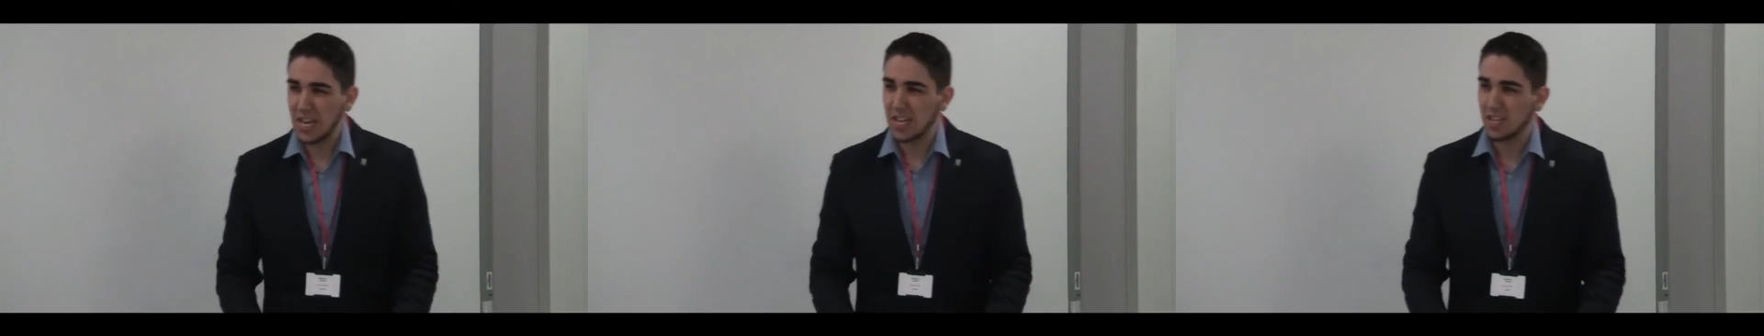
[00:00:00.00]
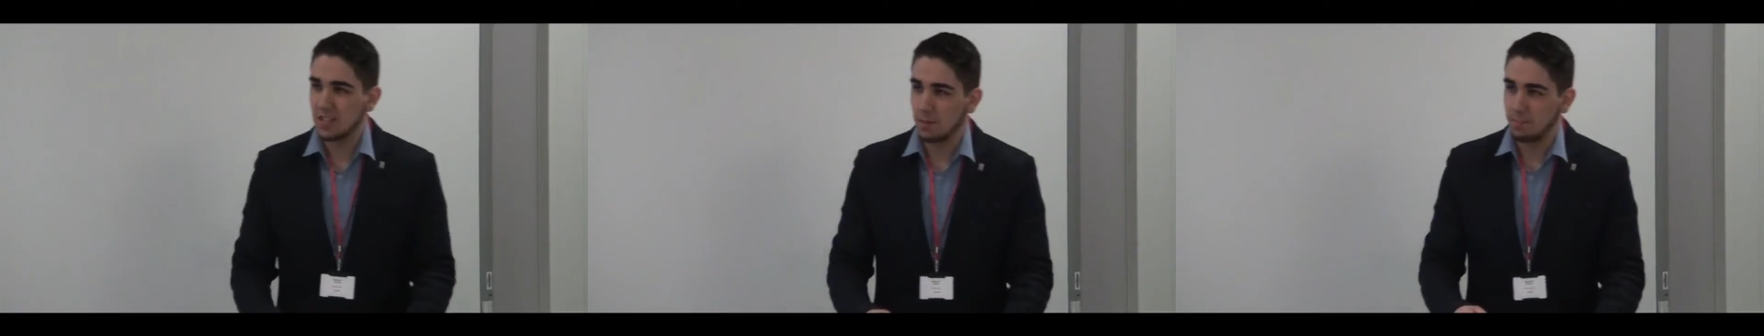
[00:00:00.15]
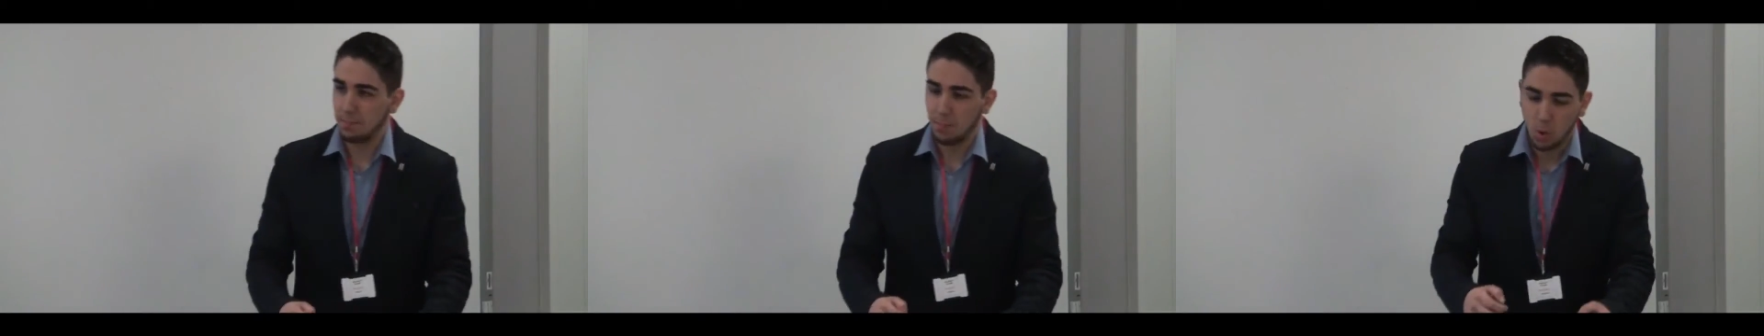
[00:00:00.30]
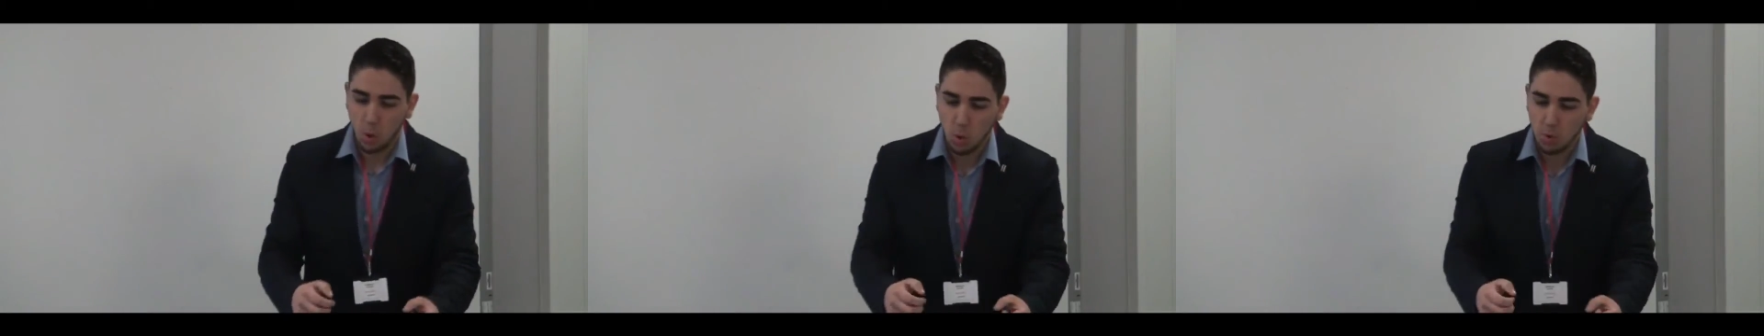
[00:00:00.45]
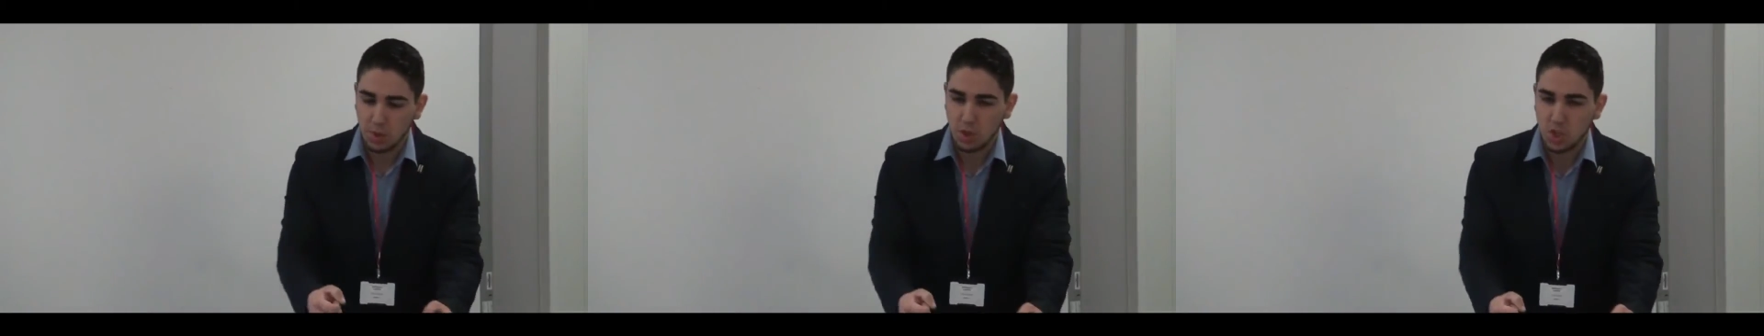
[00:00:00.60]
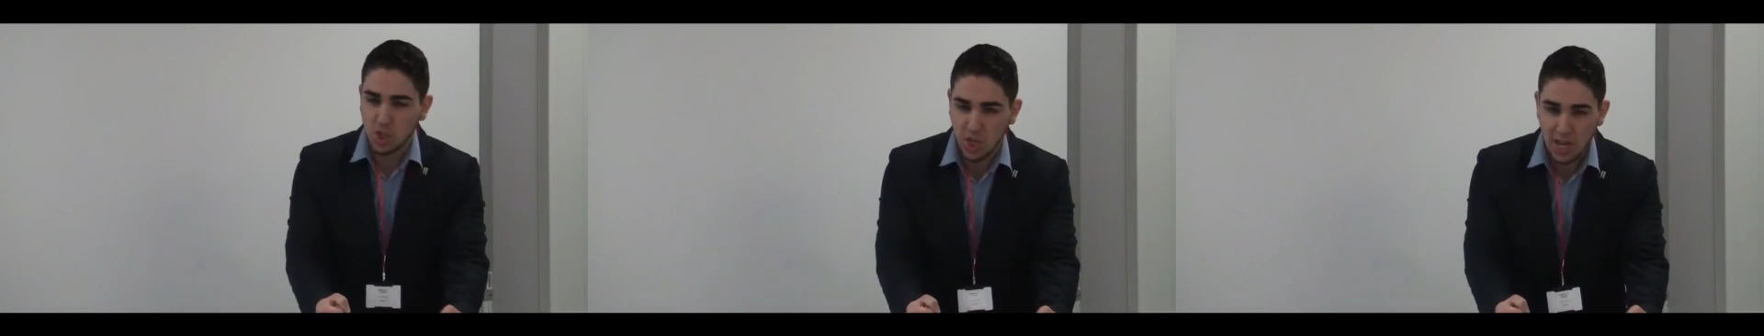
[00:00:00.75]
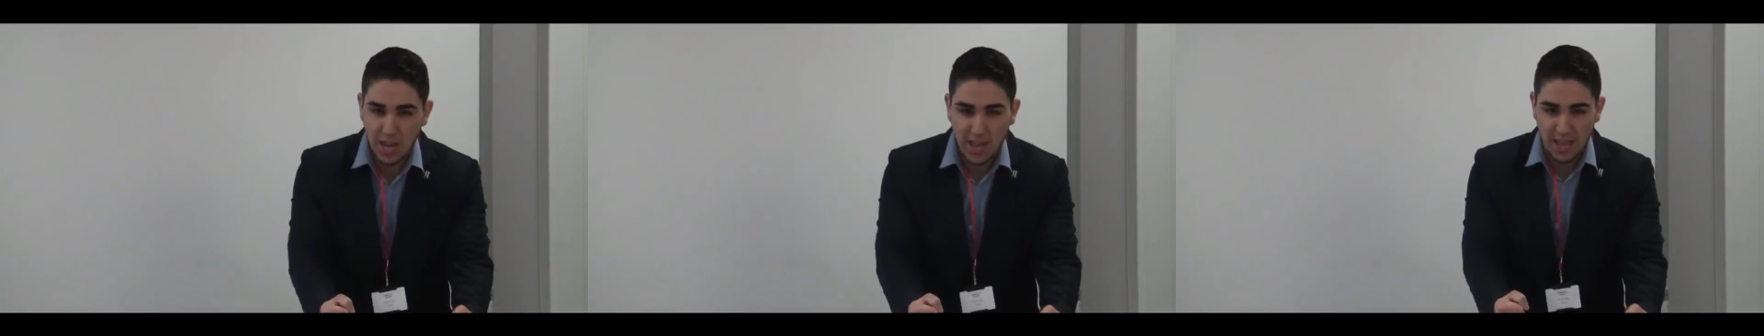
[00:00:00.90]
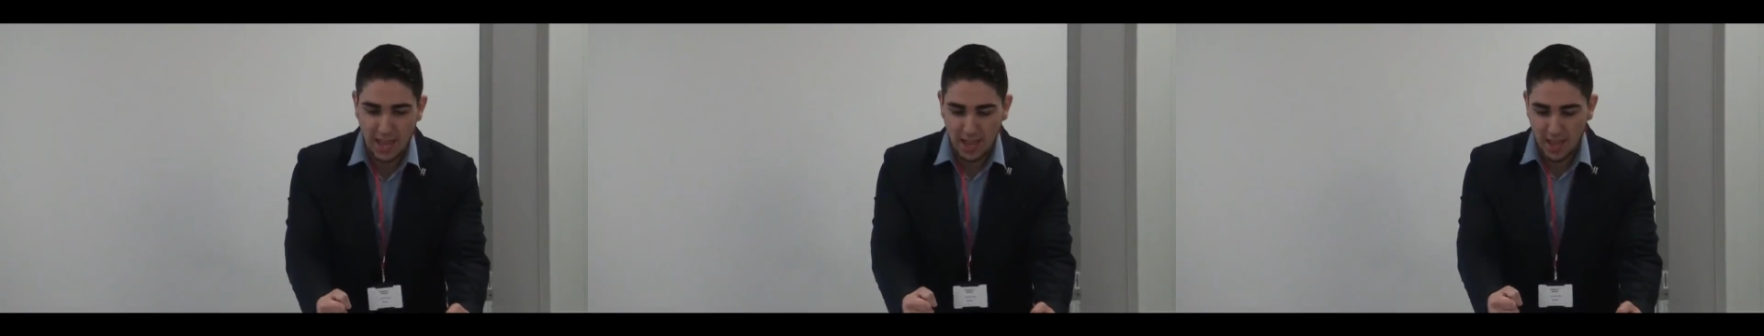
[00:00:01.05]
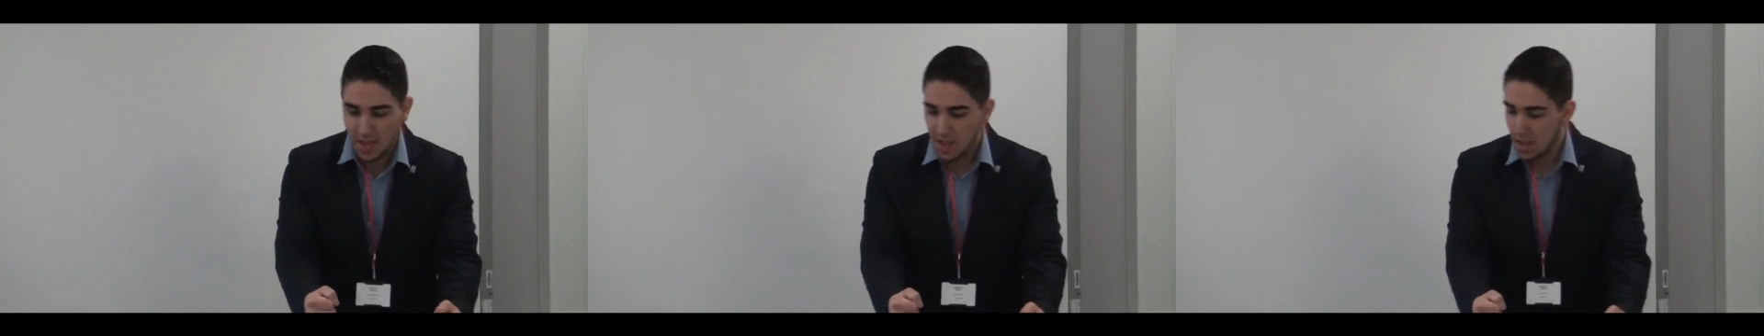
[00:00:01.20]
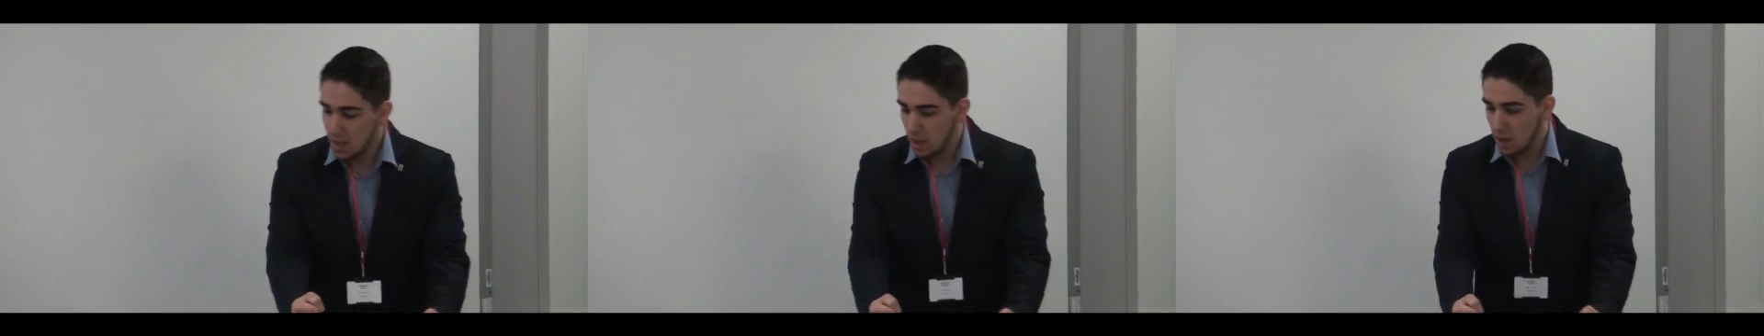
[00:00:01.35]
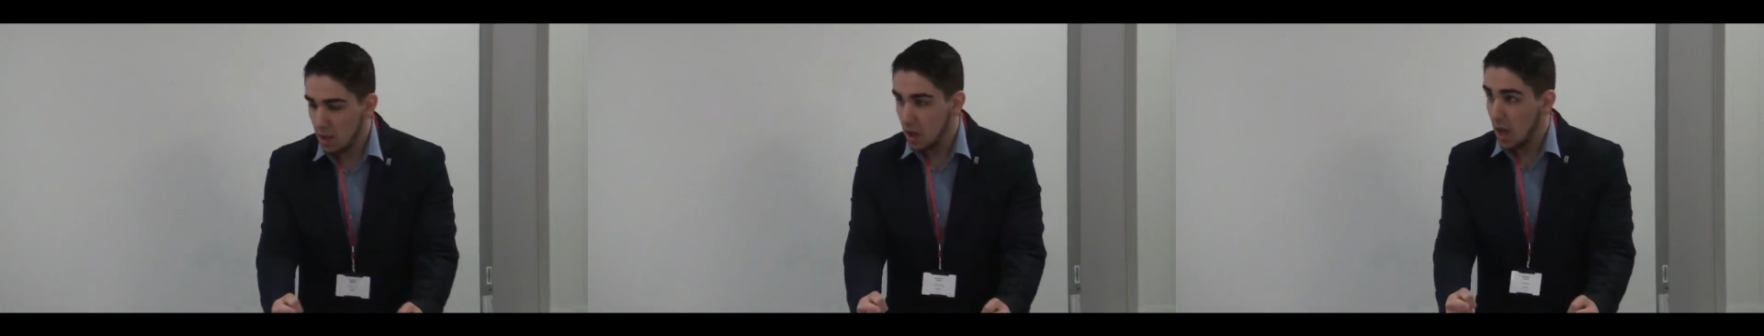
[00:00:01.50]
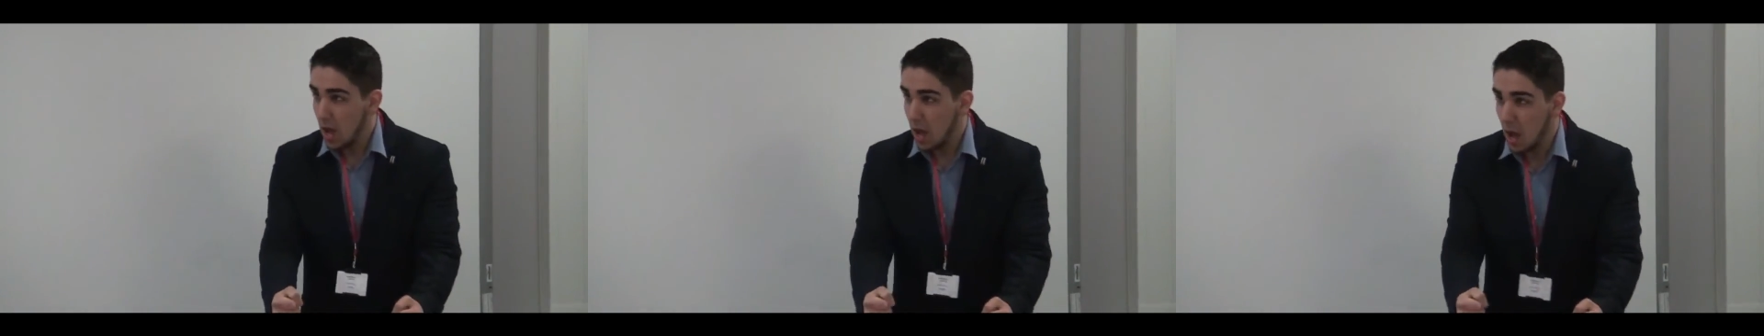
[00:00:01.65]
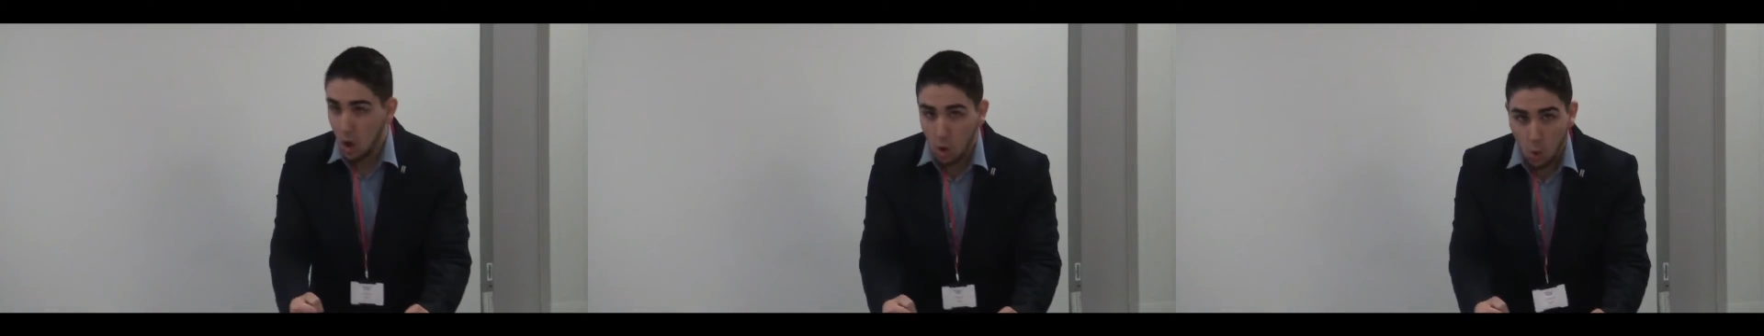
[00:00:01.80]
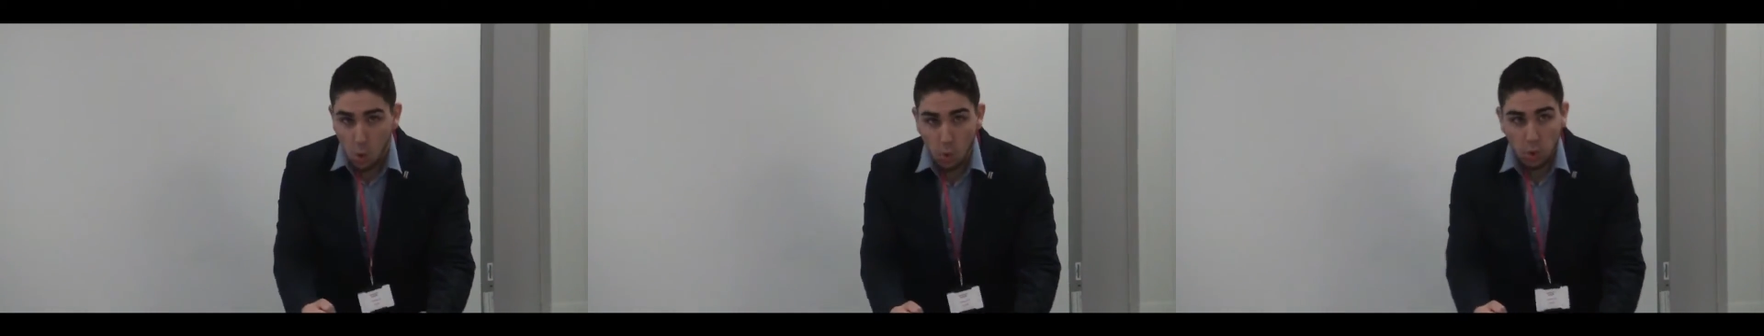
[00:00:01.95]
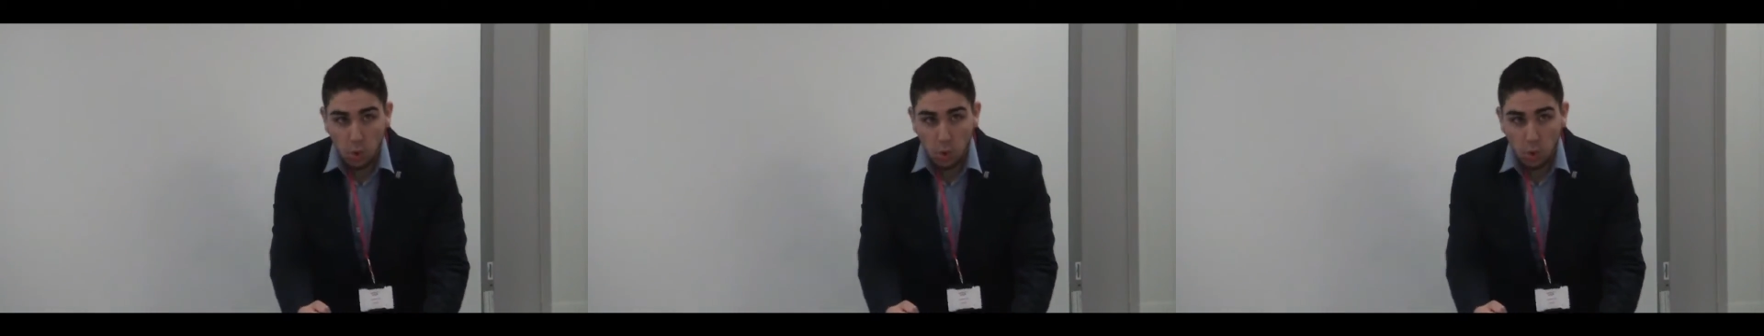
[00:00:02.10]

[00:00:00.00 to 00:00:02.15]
has to pull the chair all